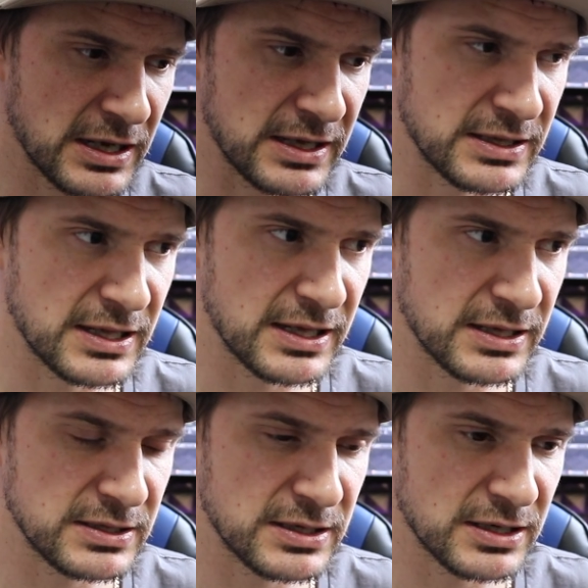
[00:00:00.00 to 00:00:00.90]
And
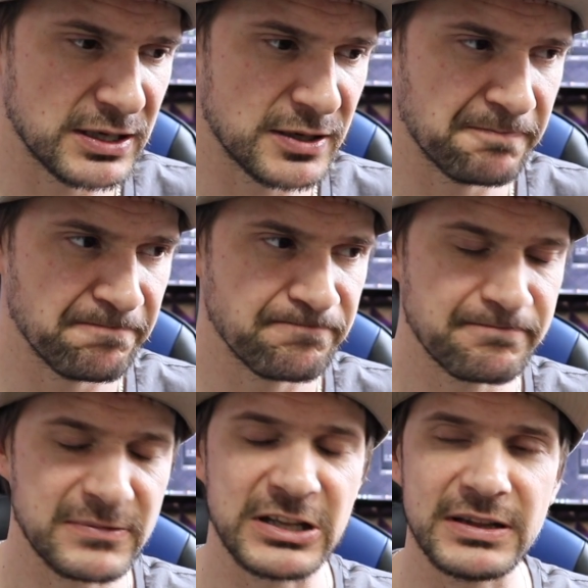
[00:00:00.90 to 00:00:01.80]
then
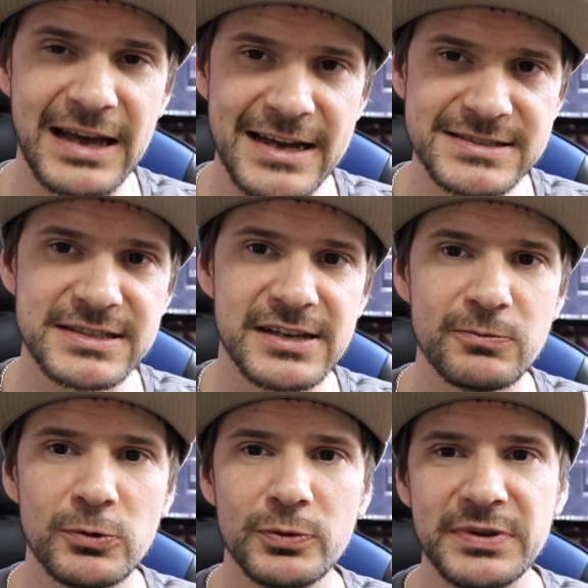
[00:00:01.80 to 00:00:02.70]
the last
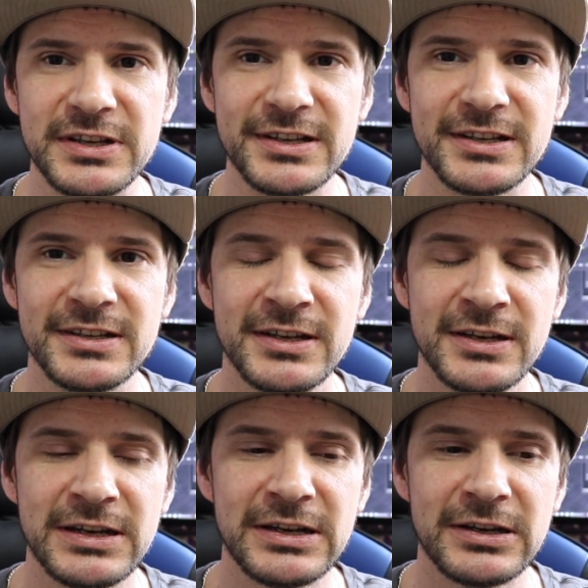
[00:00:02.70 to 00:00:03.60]
thing will be
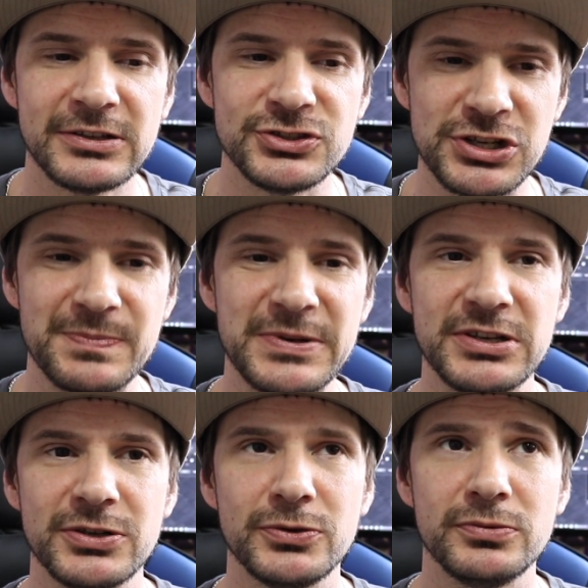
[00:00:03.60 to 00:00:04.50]

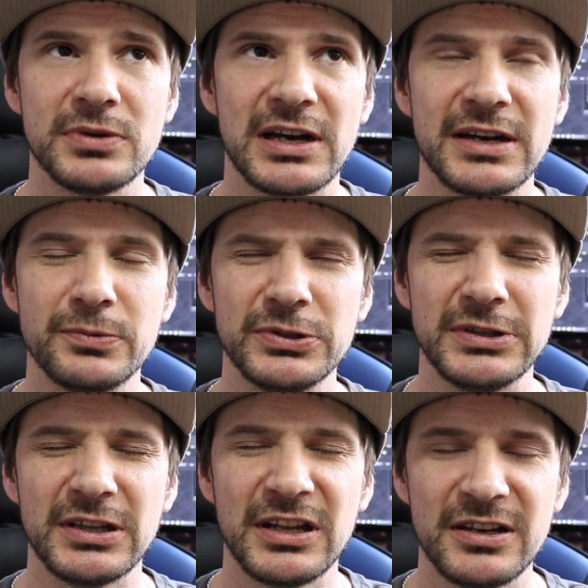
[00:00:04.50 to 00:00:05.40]
GPU. I would
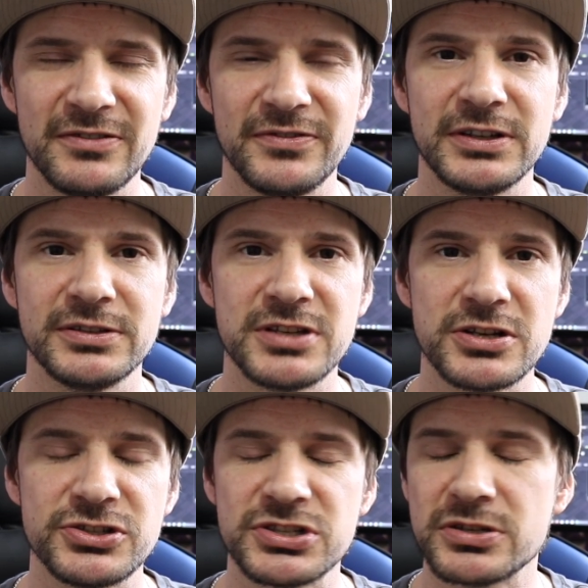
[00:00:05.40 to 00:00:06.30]
love to
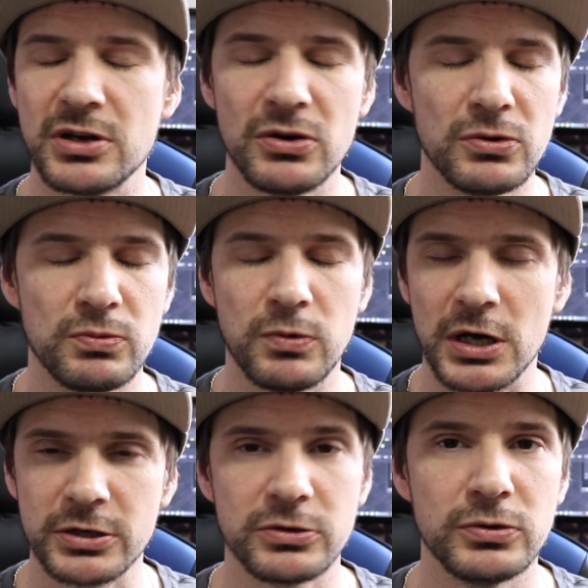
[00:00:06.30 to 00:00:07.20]
just go
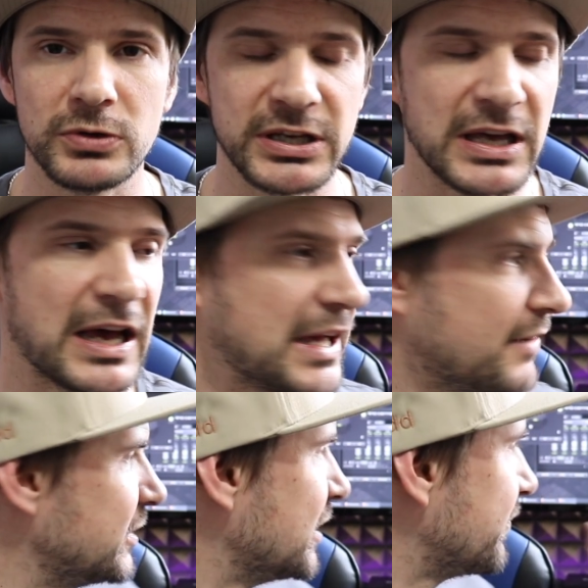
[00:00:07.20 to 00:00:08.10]
water cooling. I
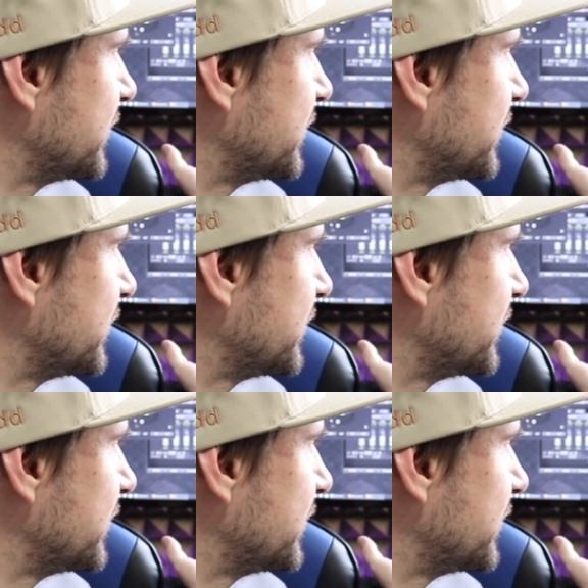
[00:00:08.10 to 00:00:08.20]
have enough